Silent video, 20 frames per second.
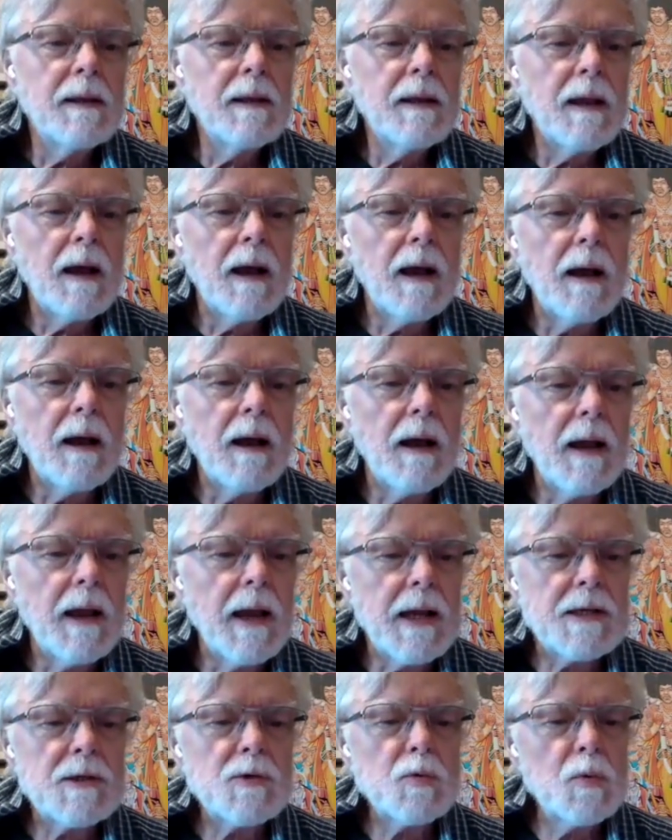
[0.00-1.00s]
uh,
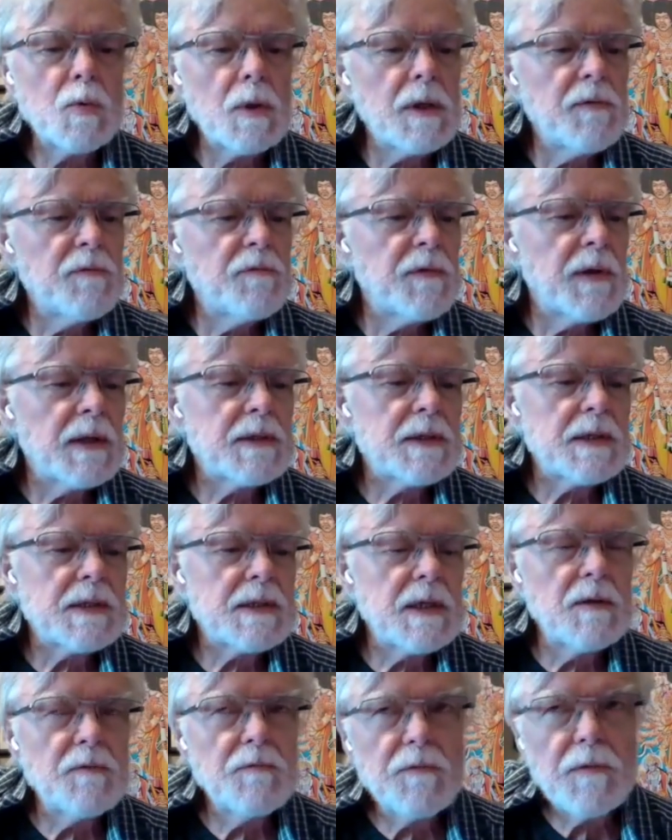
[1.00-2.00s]
has really felt
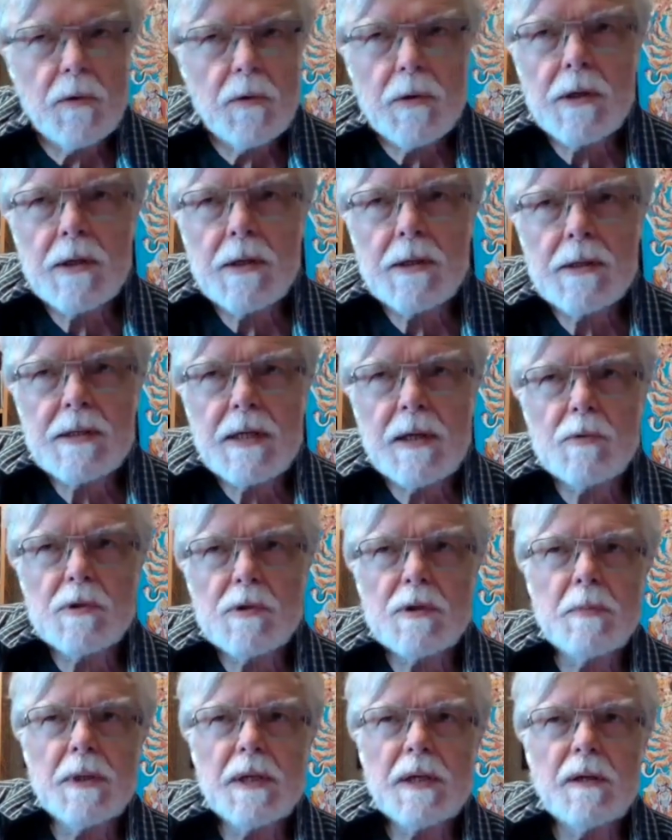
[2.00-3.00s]
his influence. He
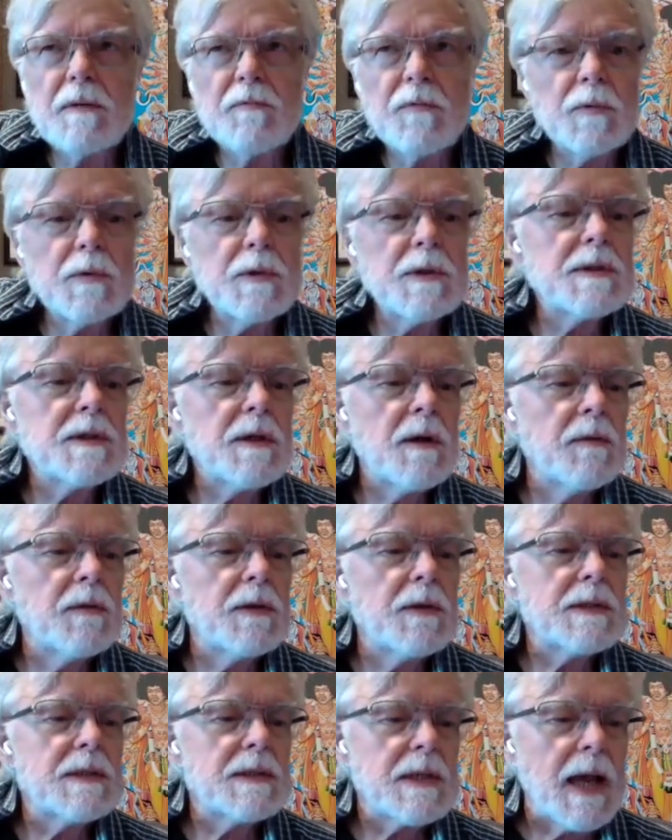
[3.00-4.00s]
was a big influence on
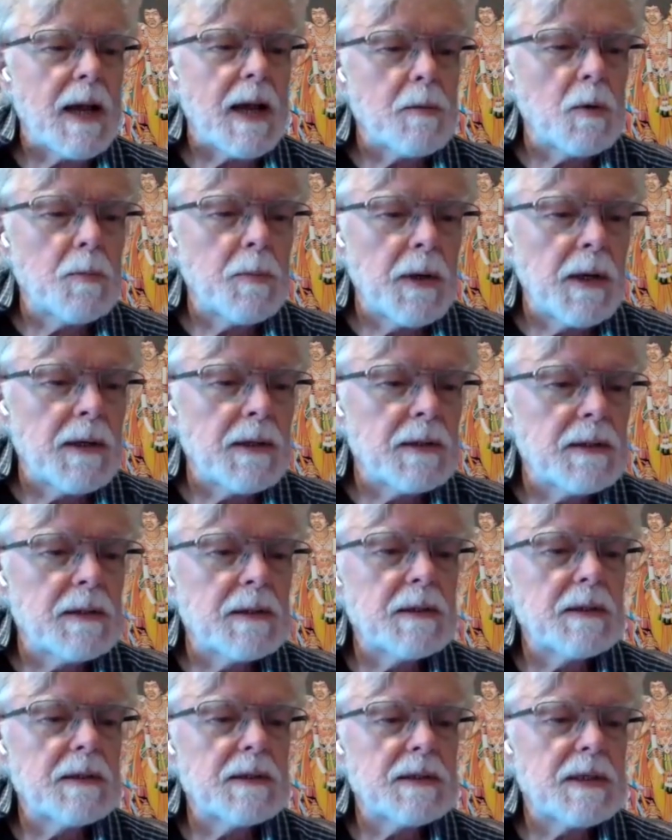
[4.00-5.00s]
the cyberpunk
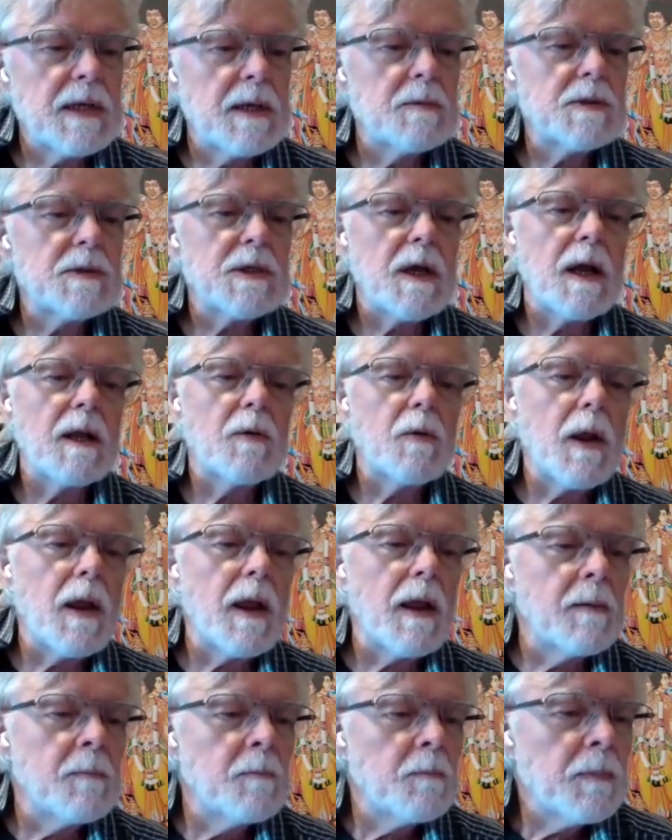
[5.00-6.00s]

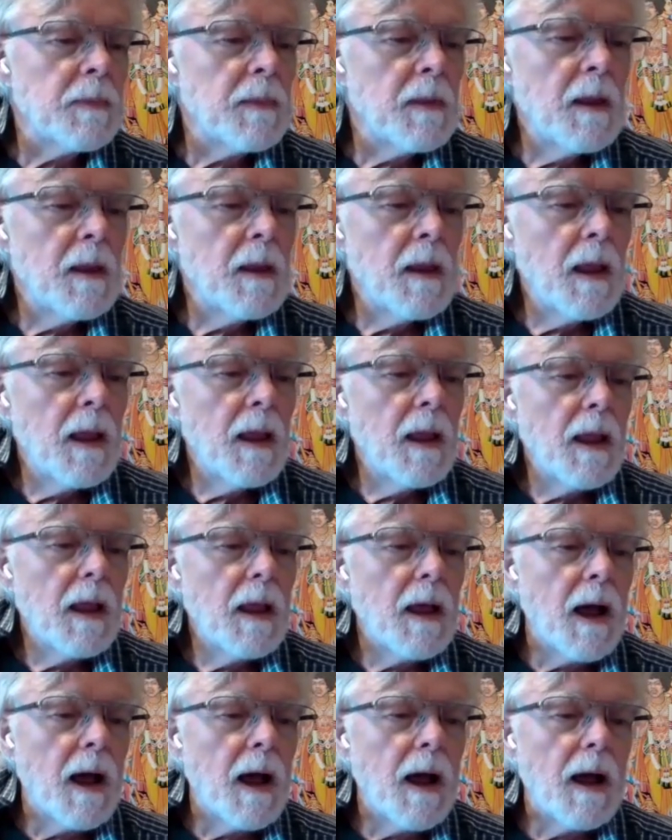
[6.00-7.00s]
subgenre.
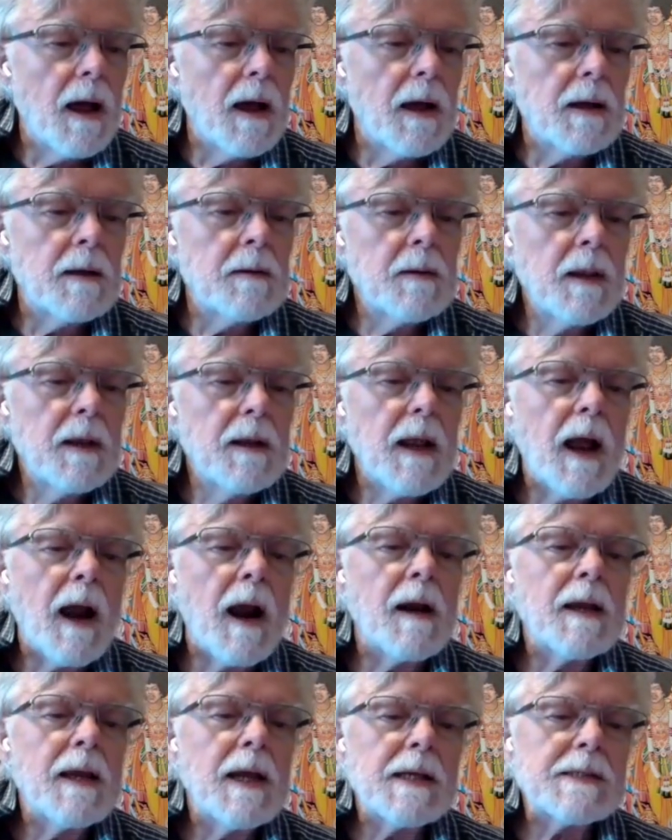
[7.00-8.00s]
Uh,
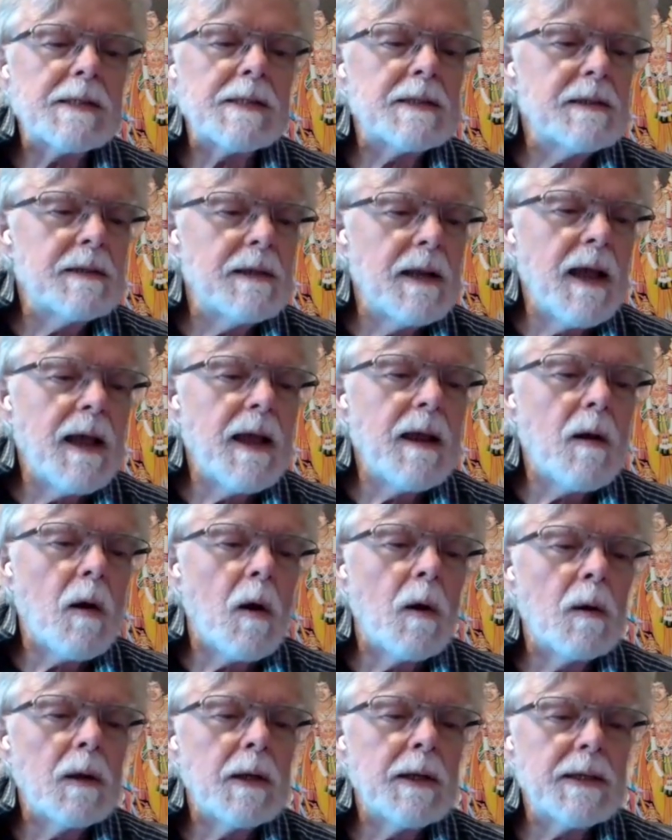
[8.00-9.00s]
our guests today
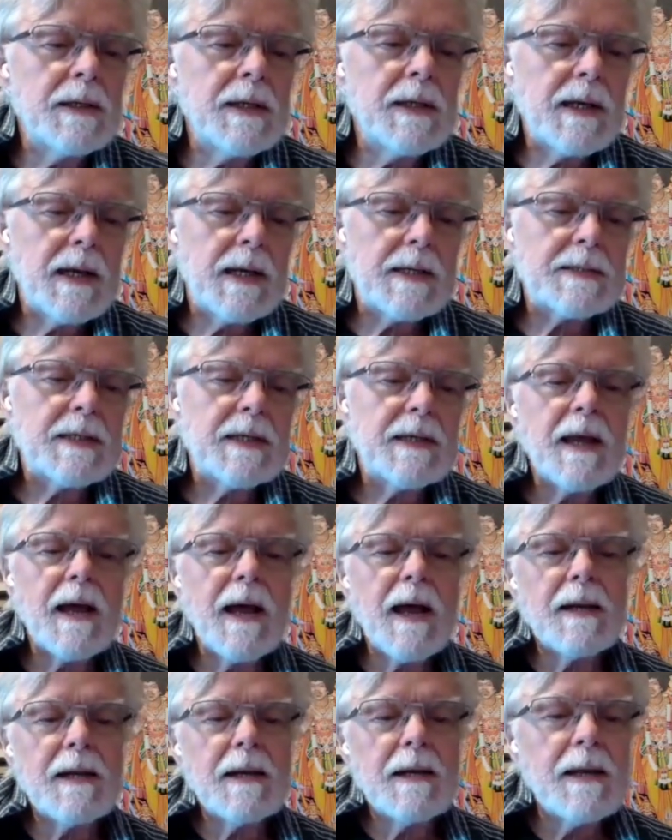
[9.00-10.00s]
are Linda
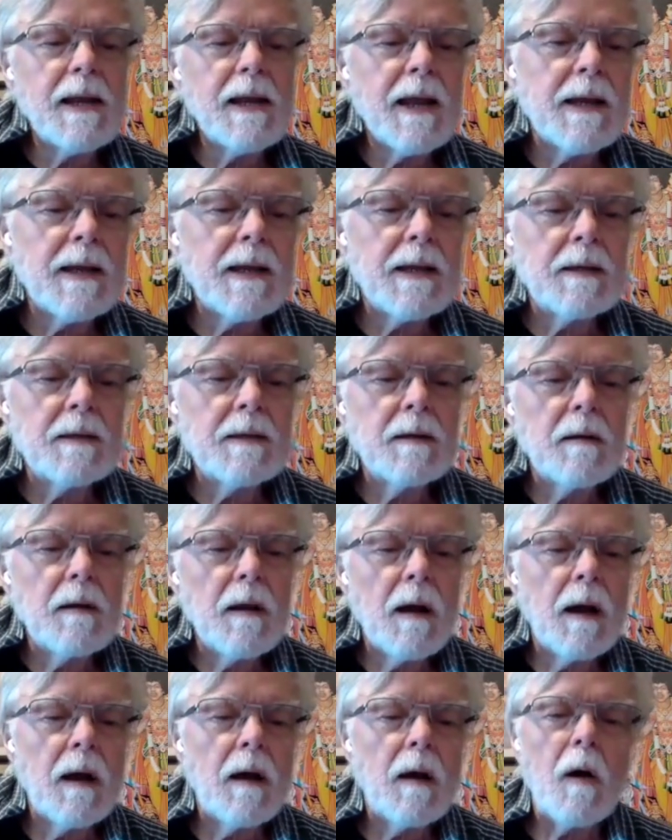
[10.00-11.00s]
Castellani and uh,
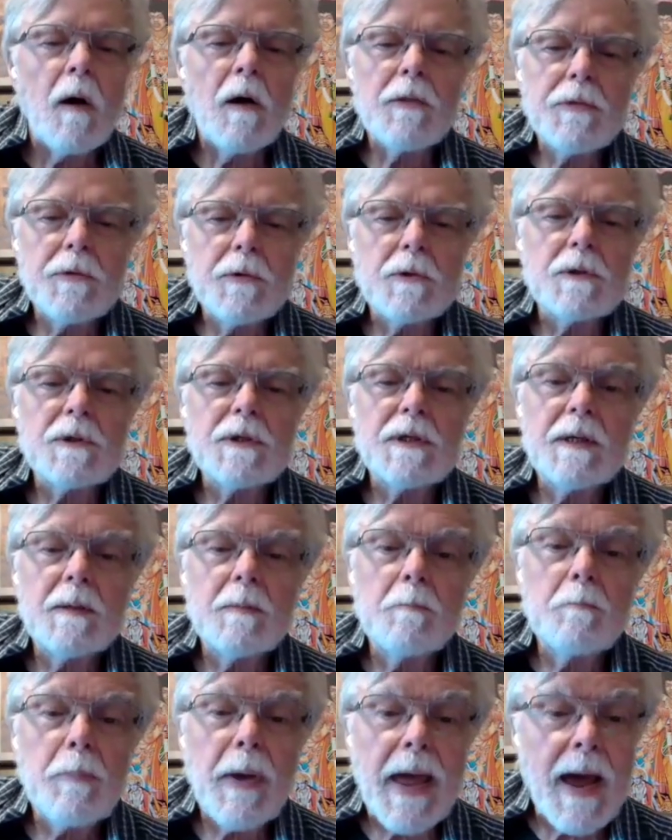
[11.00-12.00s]
author
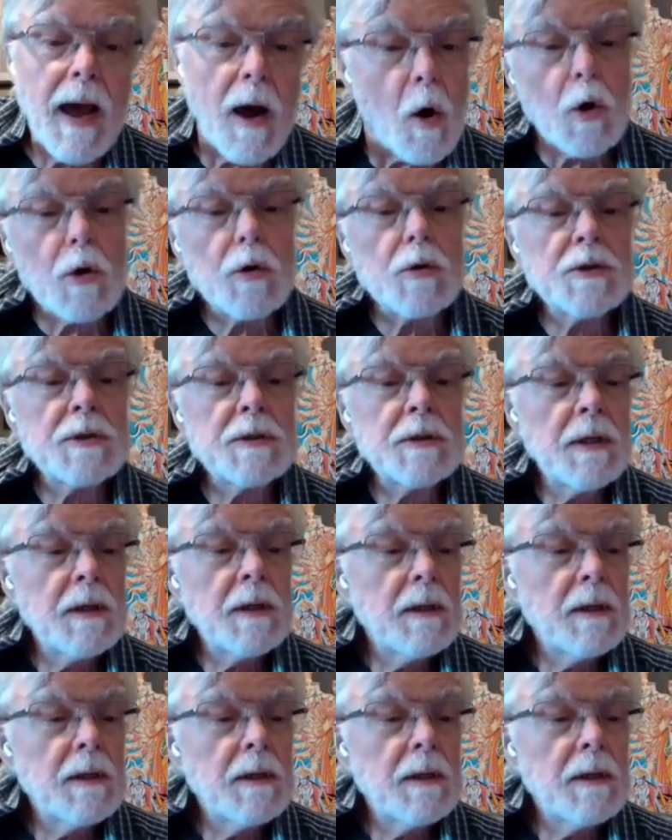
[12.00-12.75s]
Tim Powers,